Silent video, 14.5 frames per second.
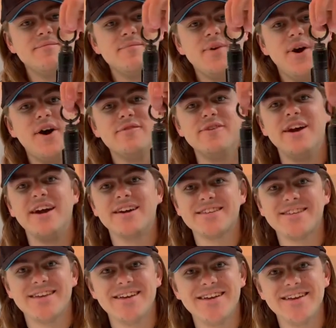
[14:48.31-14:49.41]

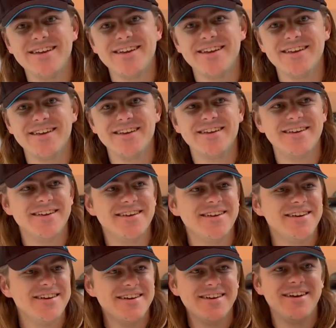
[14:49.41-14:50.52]
Perfect.
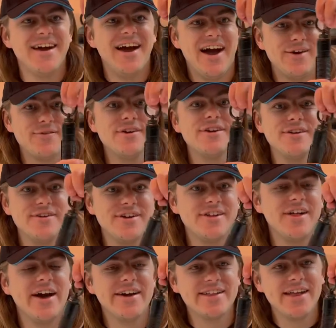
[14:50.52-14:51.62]
I really
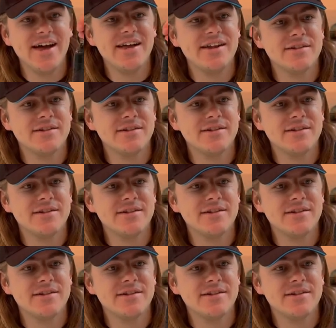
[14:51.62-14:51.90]
like that,